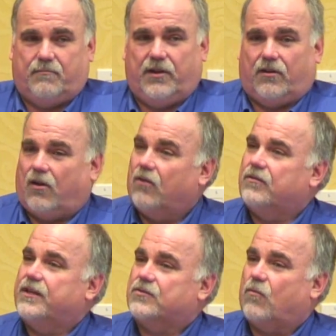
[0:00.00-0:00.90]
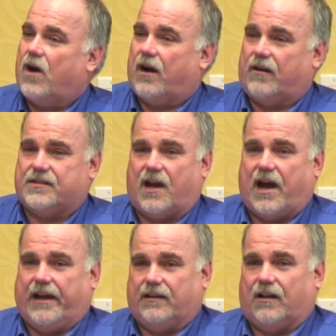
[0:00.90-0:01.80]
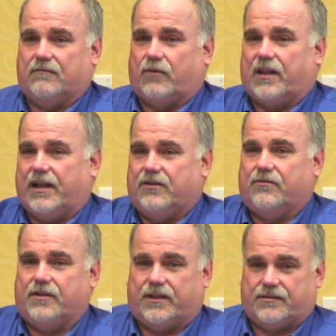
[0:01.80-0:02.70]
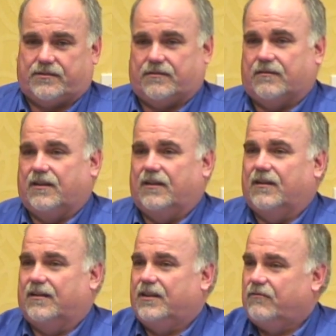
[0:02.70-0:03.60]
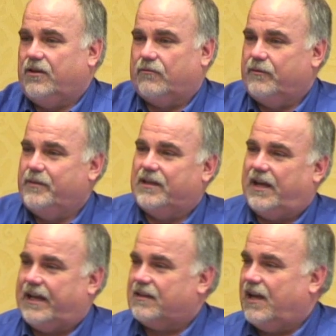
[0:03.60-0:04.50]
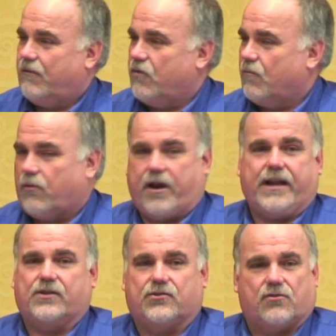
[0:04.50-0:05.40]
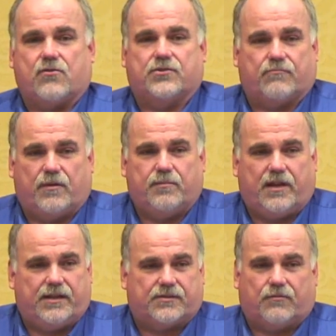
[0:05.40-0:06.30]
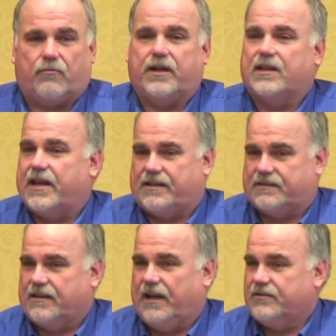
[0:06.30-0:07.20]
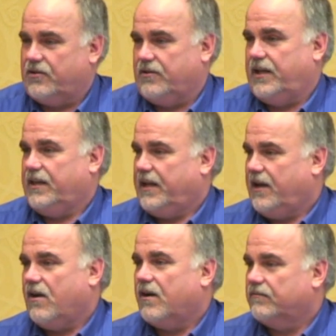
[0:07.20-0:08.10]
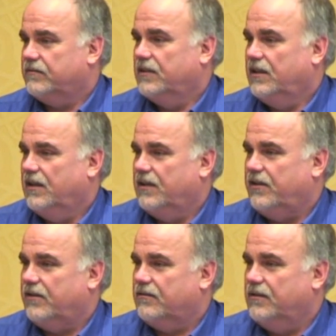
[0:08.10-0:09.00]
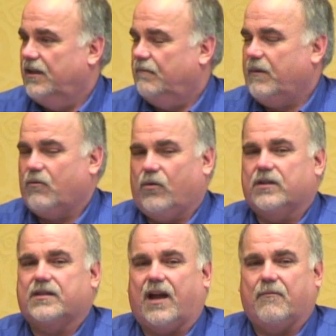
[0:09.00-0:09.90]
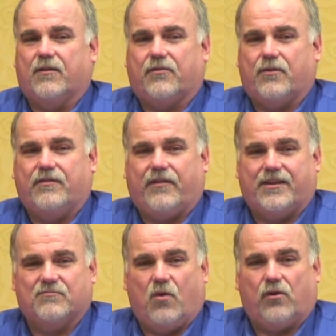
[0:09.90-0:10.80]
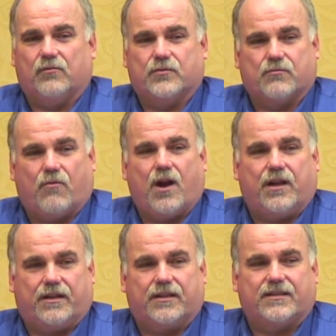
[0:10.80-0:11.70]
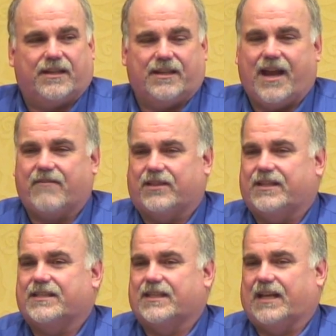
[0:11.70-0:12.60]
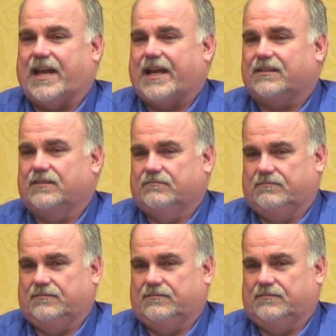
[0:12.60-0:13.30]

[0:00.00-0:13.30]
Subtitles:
Bill, hold this wire, it's hot, while I do this. And then, we'd be like we were brain surgeon, replacing relays and not turning anything off. Remember one time a three-phase motor was running that didn't have a disconnect.